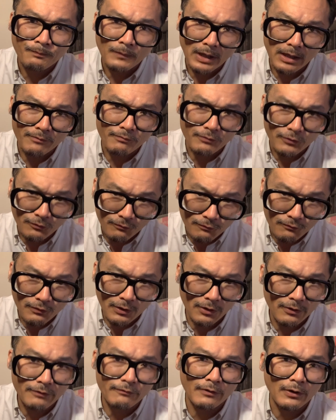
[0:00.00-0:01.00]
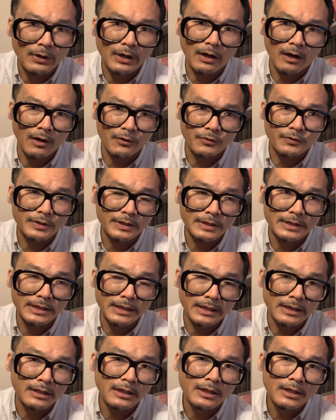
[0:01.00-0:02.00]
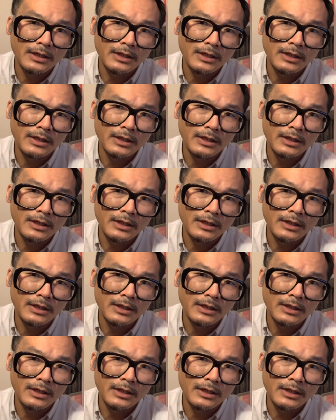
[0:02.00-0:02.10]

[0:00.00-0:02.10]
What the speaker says: I feel very, very honored indeed.